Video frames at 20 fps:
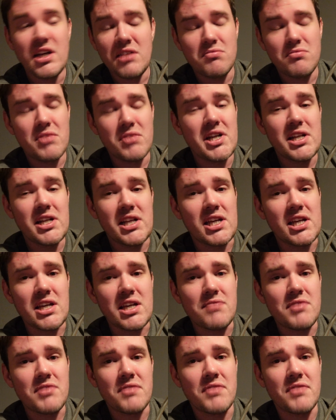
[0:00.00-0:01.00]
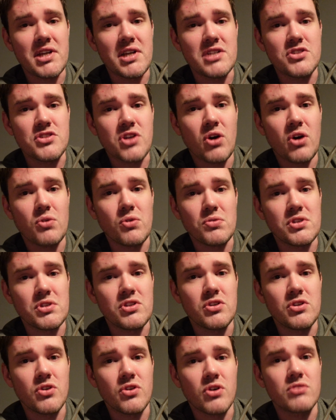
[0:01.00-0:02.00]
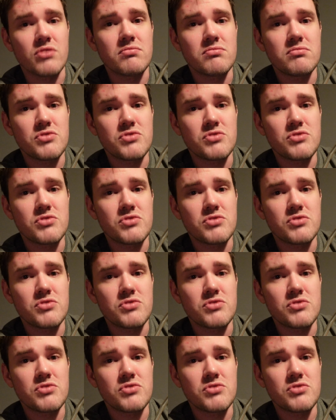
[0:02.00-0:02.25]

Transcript: Really, even if it is cold and you're not